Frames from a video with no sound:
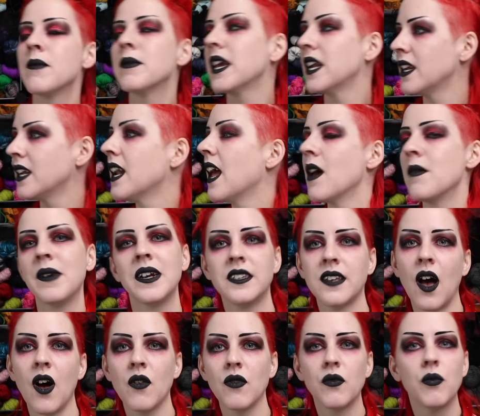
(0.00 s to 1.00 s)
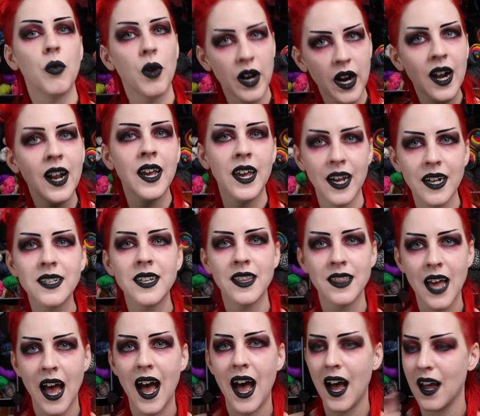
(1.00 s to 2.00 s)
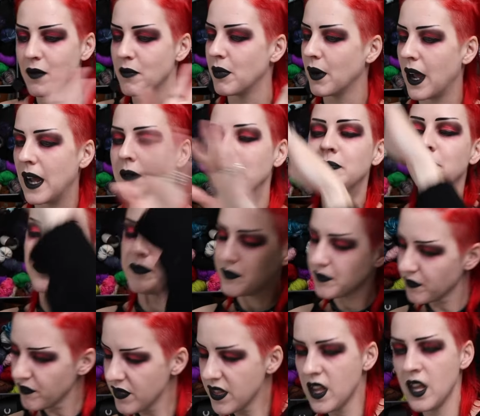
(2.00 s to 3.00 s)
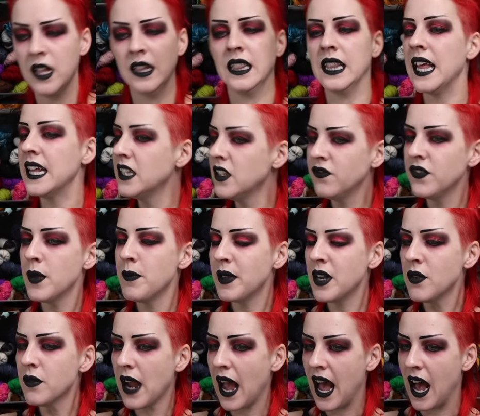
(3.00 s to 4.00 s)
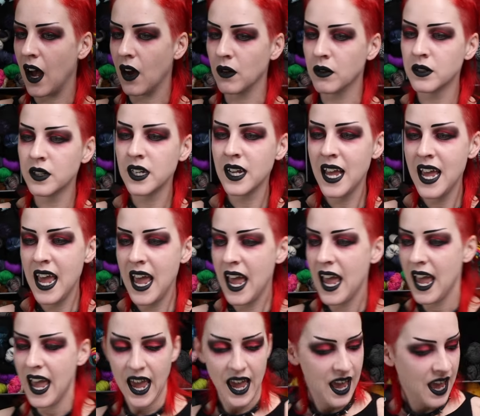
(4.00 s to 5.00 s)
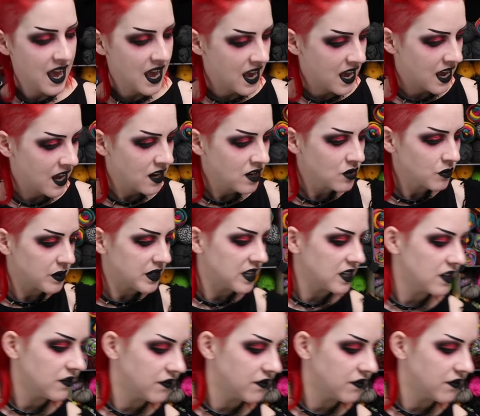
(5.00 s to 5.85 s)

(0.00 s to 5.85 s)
I'm getting ahead of myself. We're gonna get to that, but let's flip it around, and we need